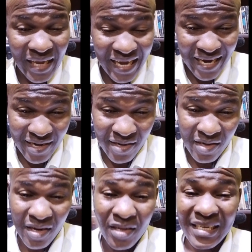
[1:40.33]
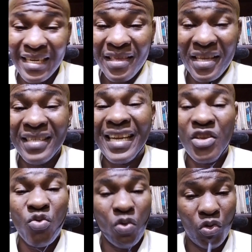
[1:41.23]
that
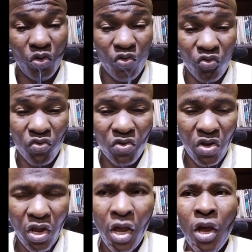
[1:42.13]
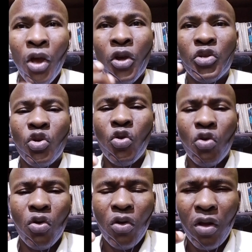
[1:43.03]
you want to do. So